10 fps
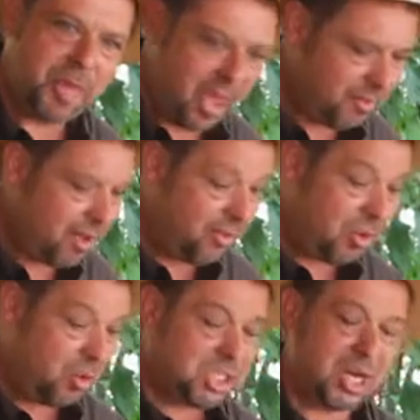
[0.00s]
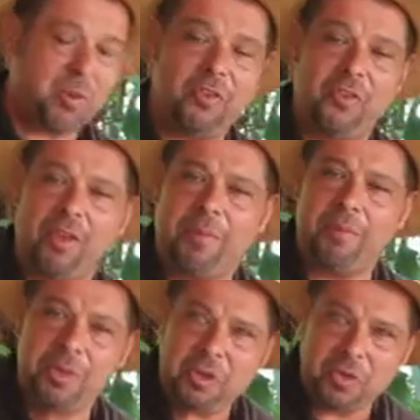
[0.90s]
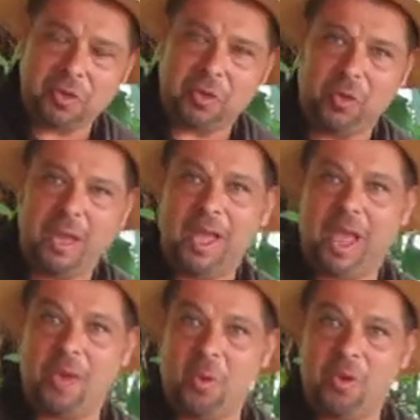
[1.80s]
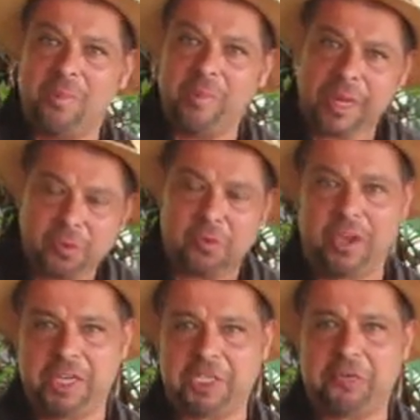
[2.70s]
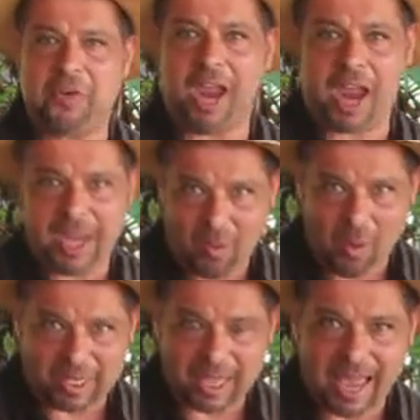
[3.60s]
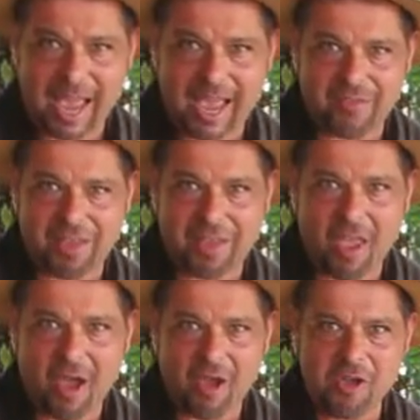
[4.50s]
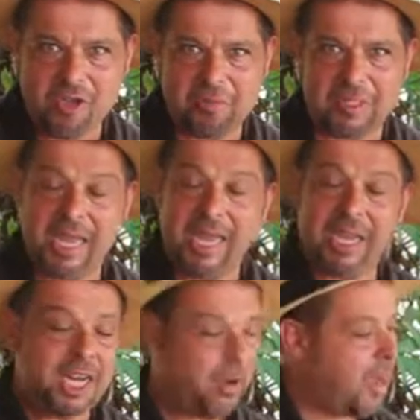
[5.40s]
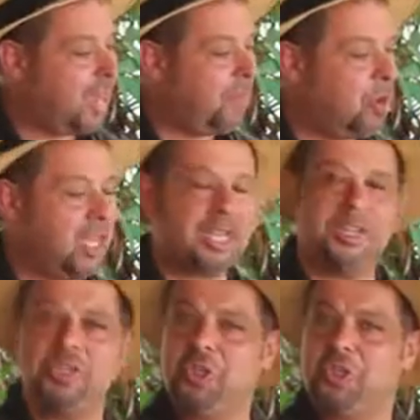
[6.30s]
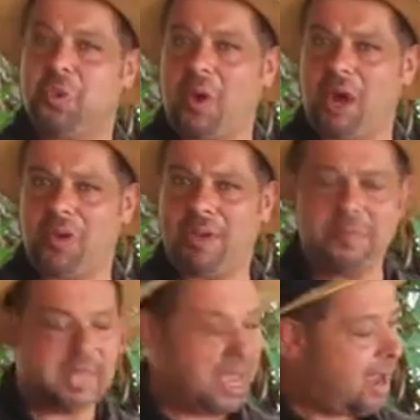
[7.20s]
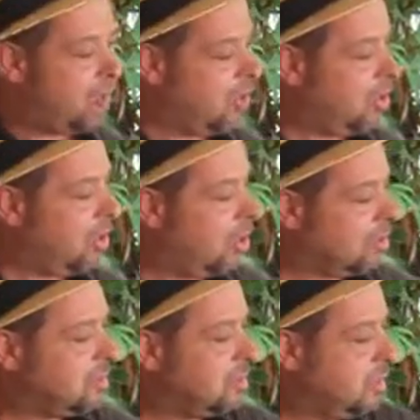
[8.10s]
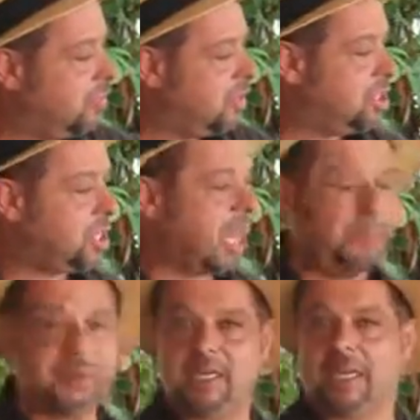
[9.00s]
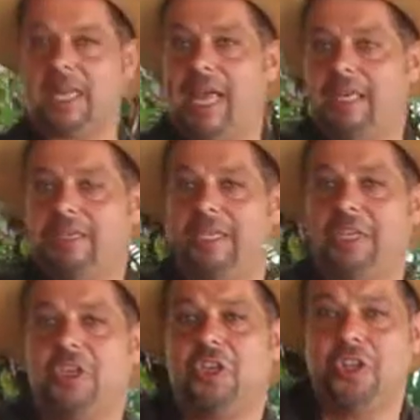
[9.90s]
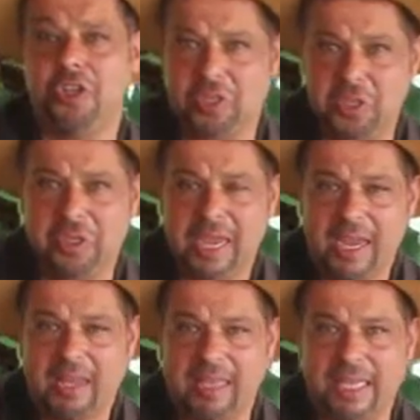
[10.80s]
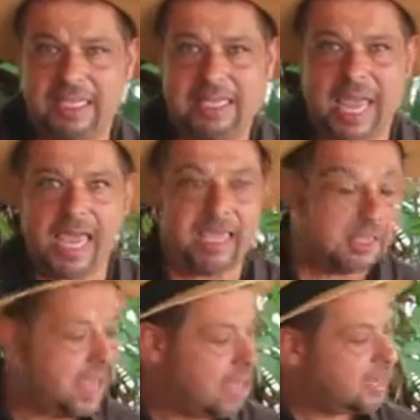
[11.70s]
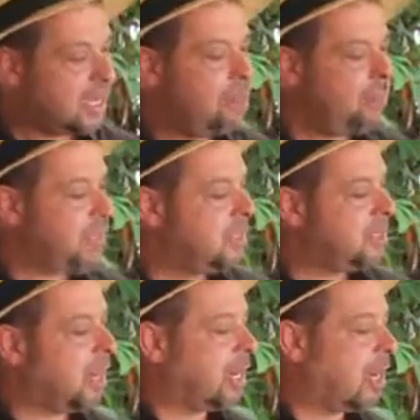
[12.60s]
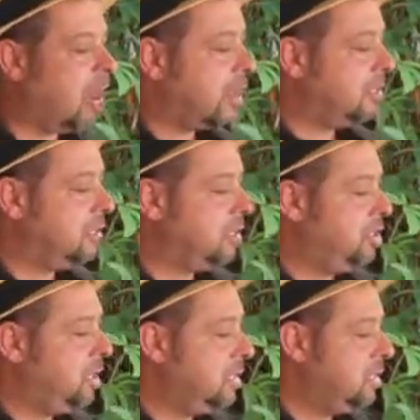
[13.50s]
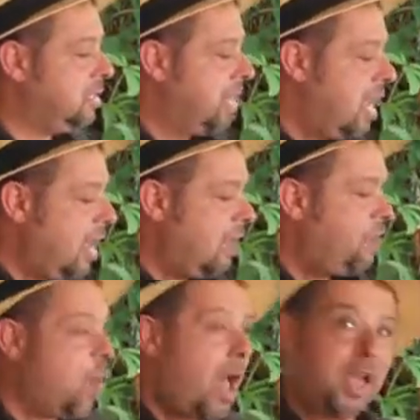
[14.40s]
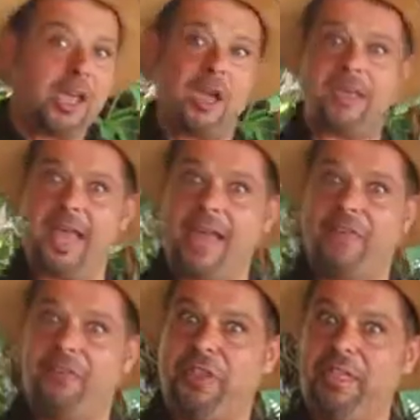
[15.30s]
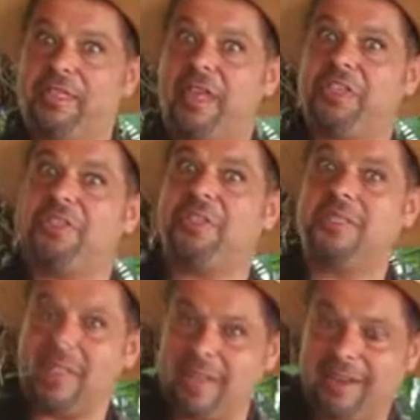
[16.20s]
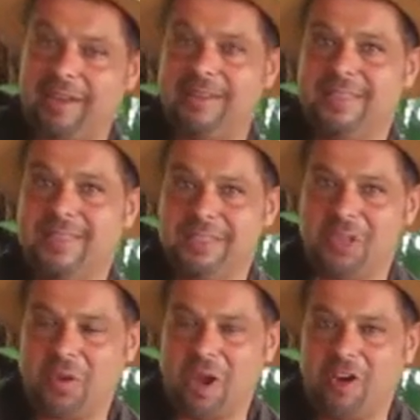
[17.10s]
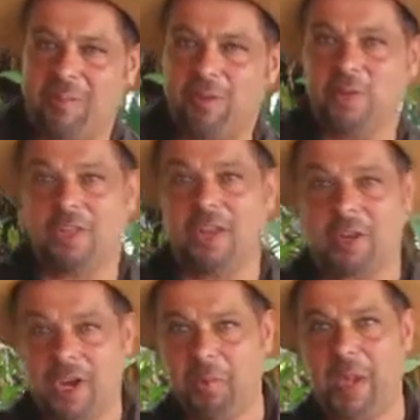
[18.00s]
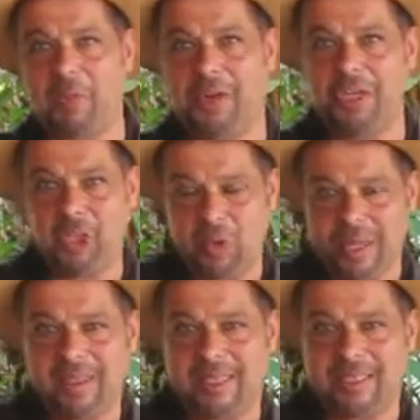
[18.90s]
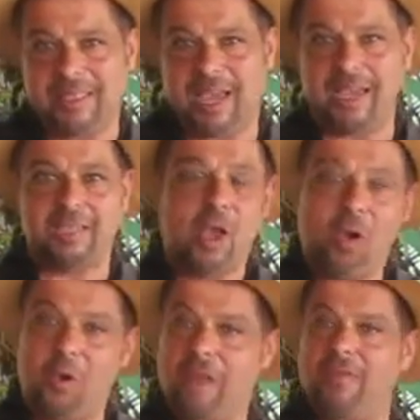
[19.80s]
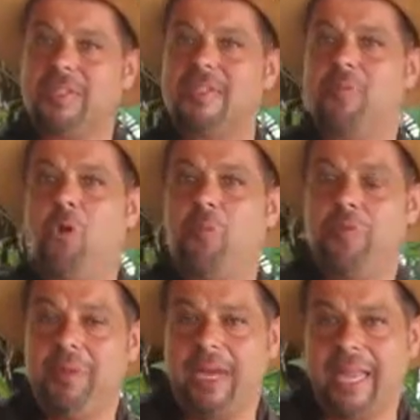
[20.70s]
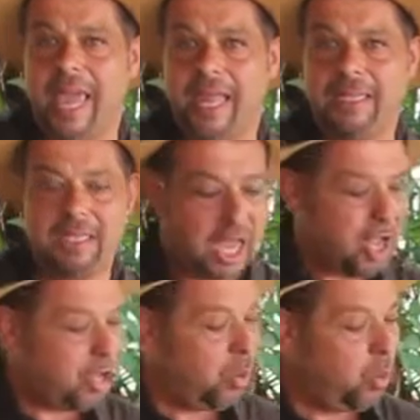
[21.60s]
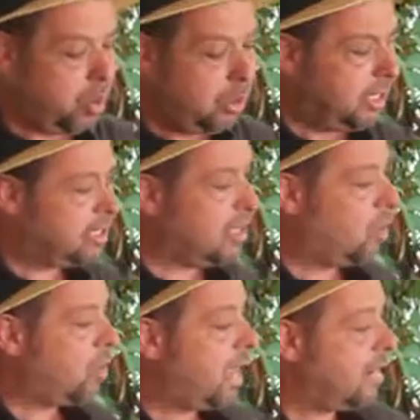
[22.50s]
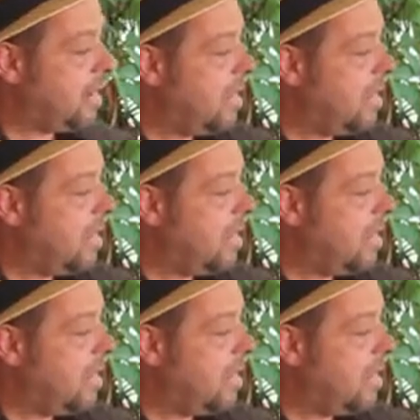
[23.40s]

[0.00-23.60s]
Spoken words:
that, they're also a very beautiful and ornamental feature for anyone to have in their homes. You know, anybody can do terrariums, and there are lots of different shapes and glasses that you can use these days. Some things that I'd like to suggest is, if you are going to have things such as succulents in terrariums, which a lot of people are doing these days, or even small bromeliads, you will need to look at